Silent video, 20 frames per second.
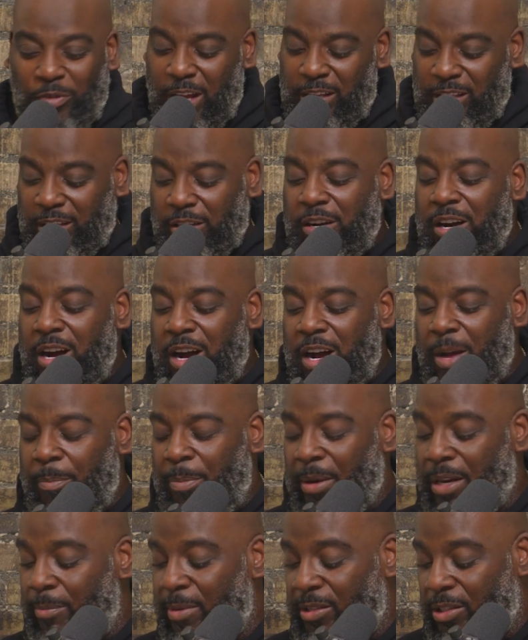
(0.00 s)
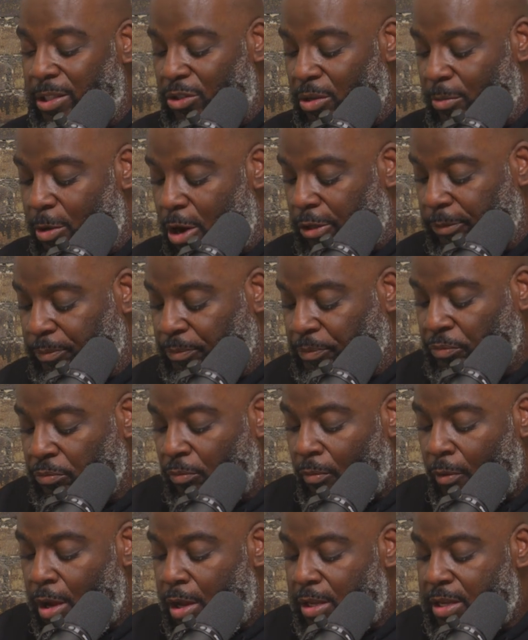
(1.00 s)
It's good, but it misses the mark."
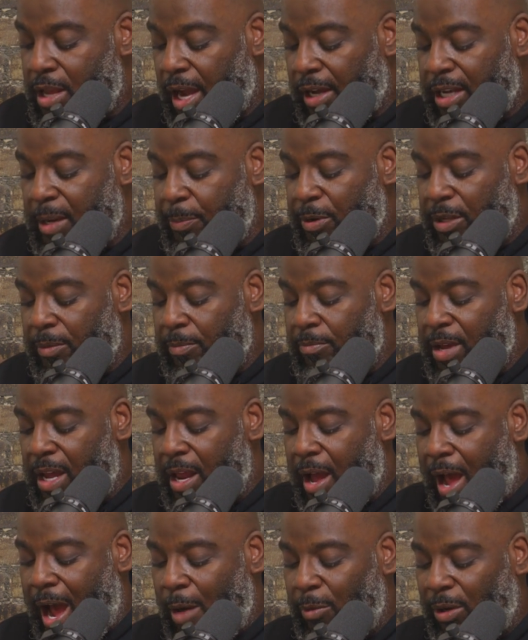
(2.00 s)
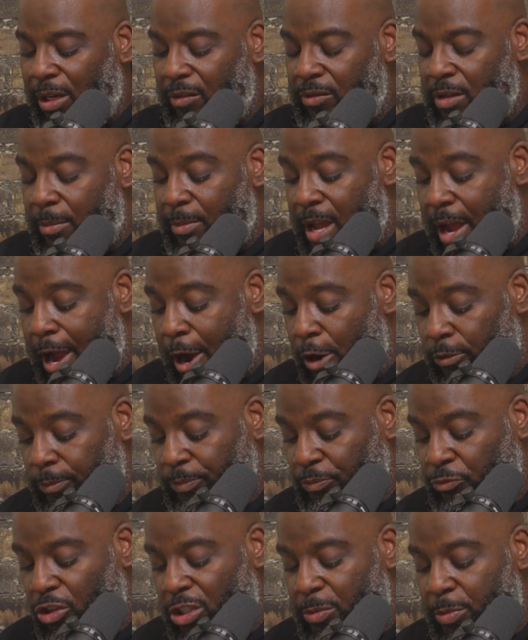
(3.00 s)
Yeah, he put mint. I would leave the mint
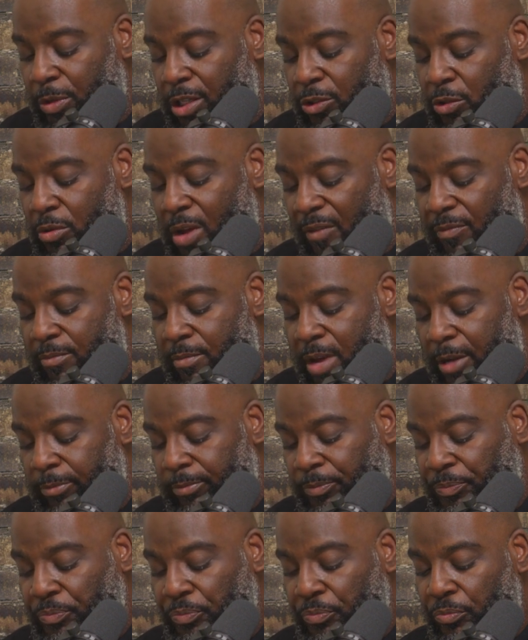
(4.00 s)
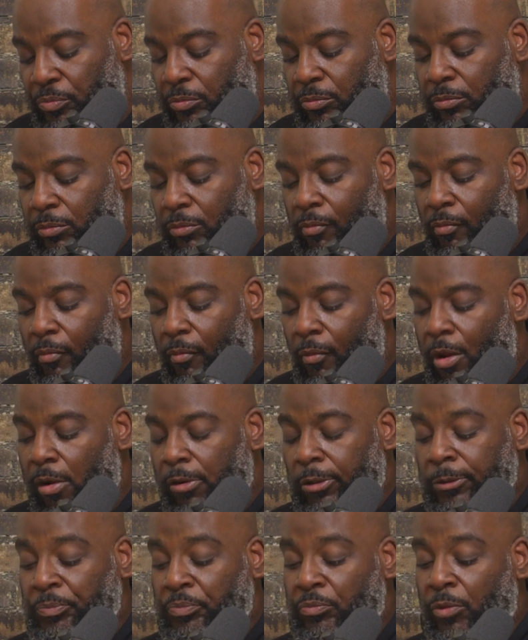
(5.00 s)
out just because you have mint,
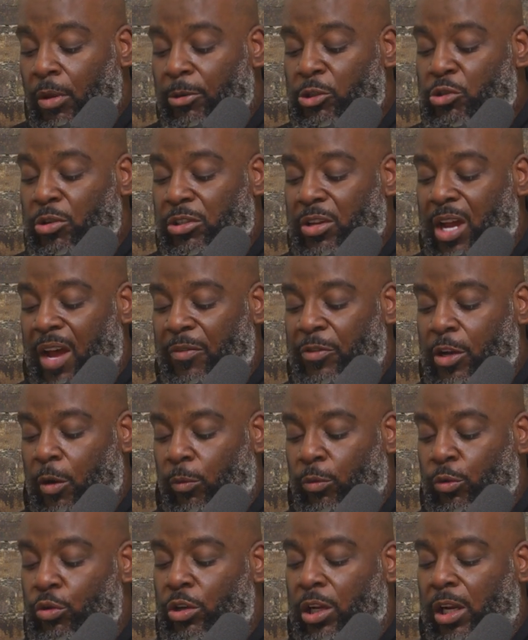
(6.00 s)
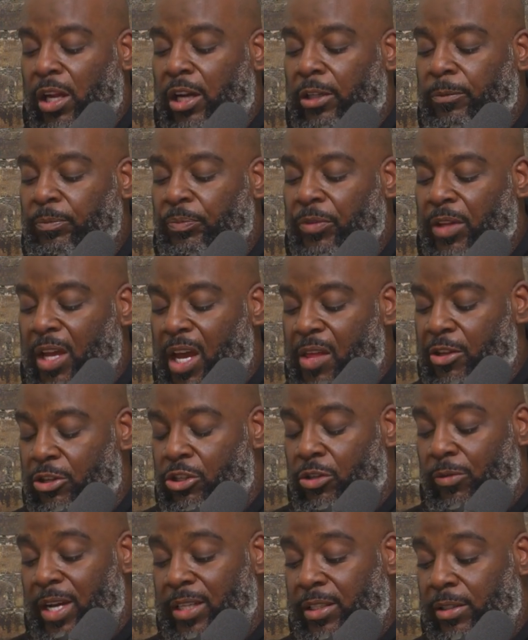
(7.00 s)
but you also have the arugula and the
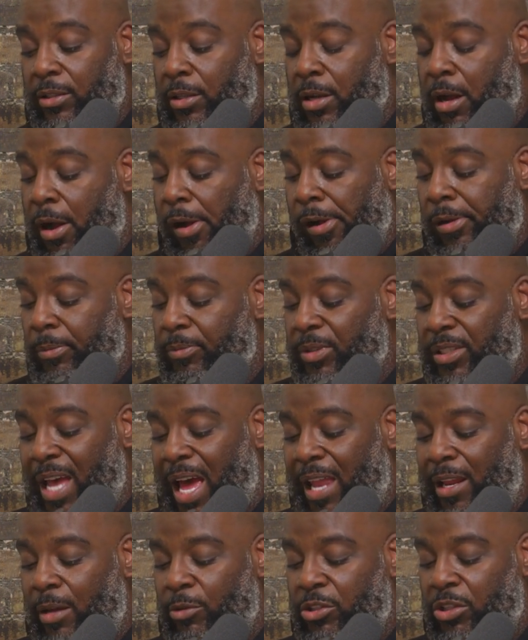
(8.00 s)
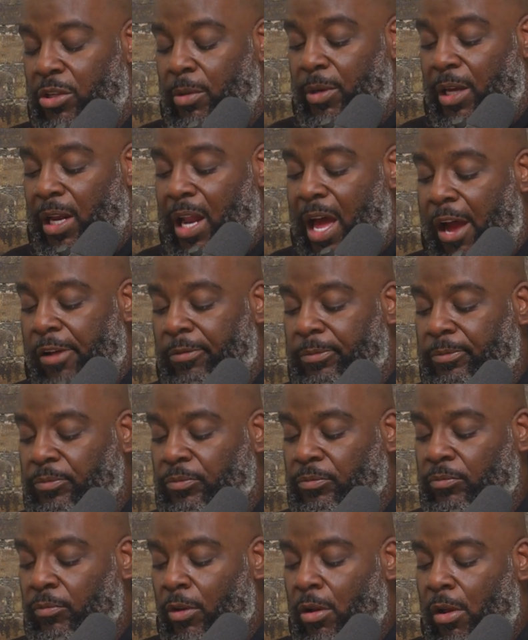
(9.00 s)
dressed um, salad, which could be a lot
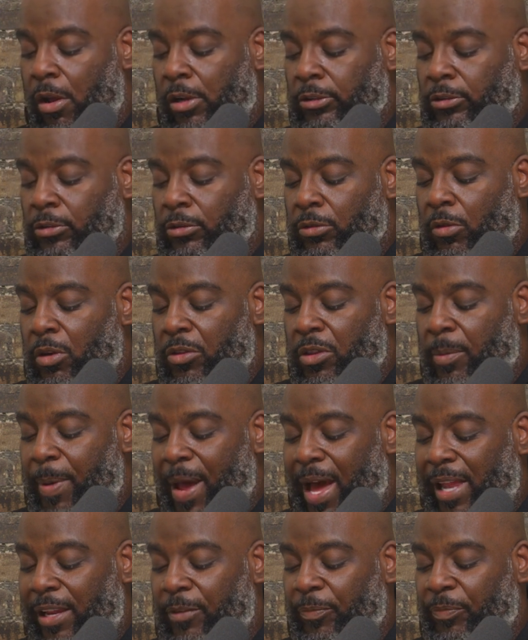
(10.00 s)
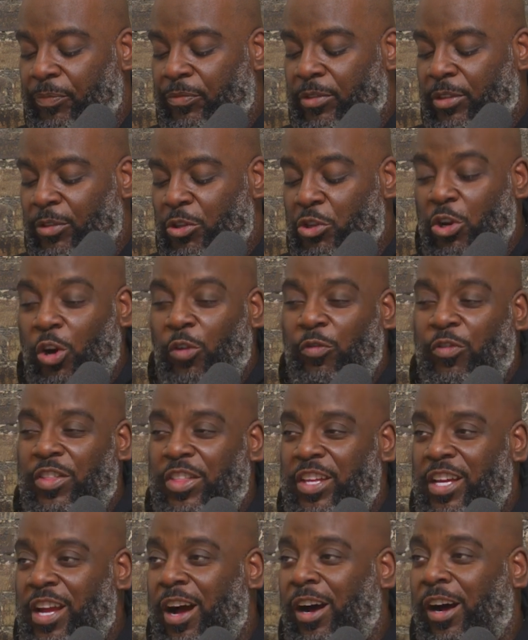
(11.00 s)
on the palate you know, for
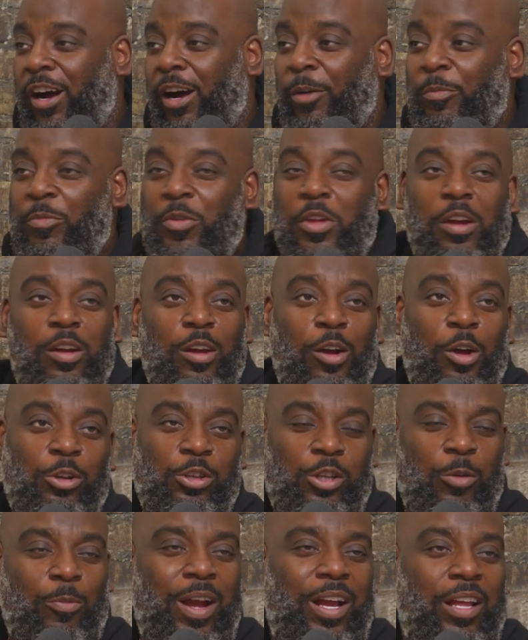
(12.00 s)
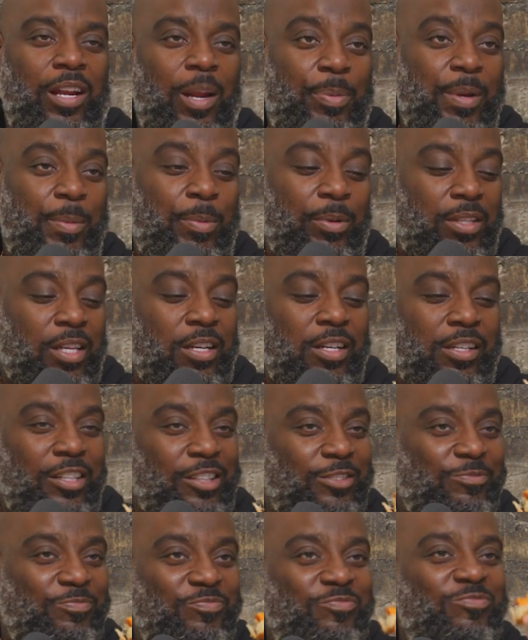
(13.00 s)
the uh the regular people
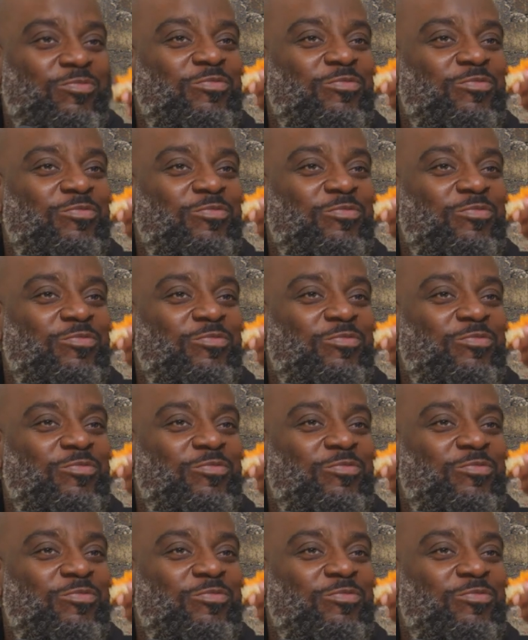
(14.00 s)
tongue.